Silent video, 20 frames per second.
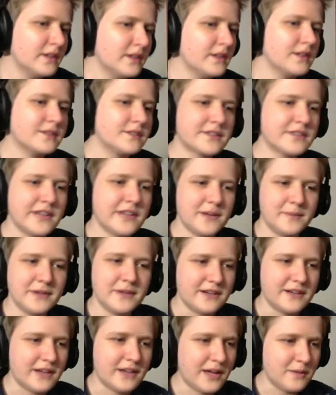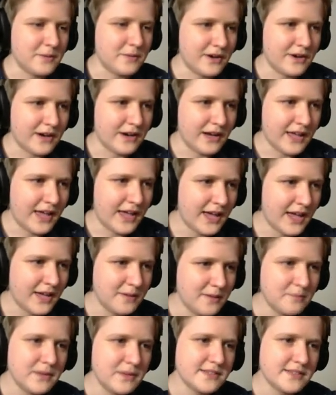This is gonna be a nightmare. I
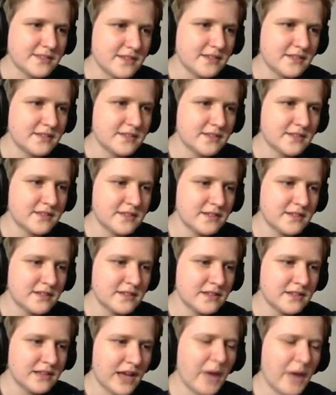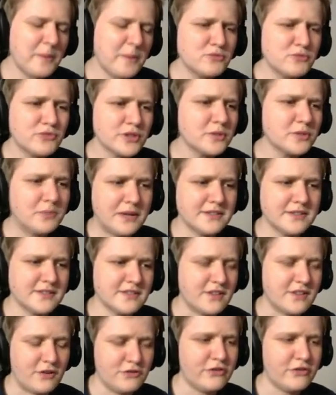hate mazes. I mean, real
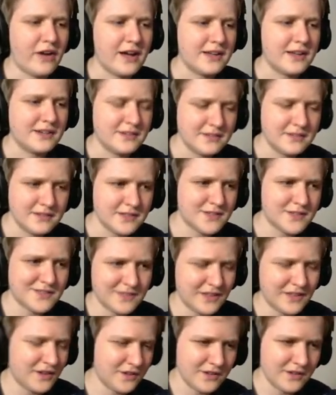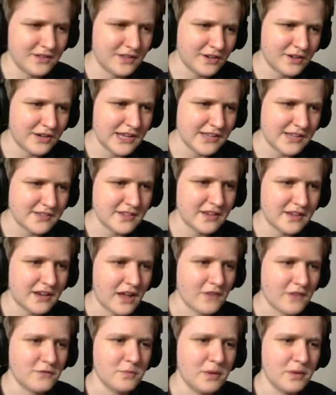mazes are fine. It's they're they're easy
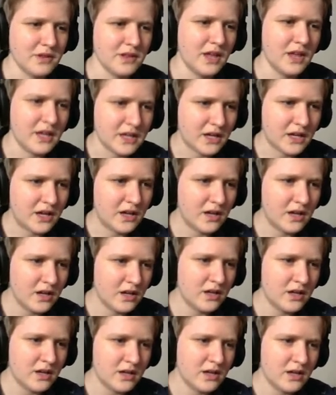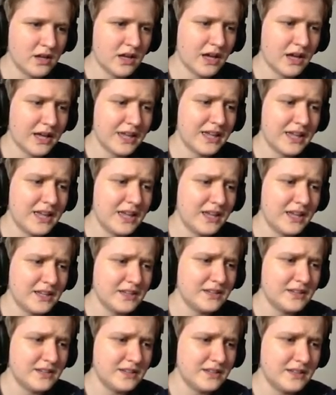enough, but like, I hate.
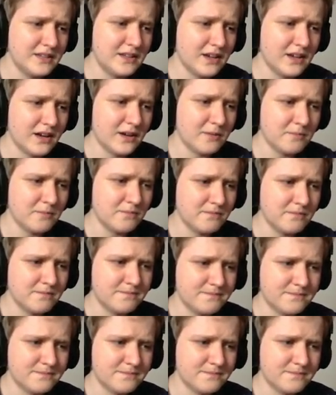um...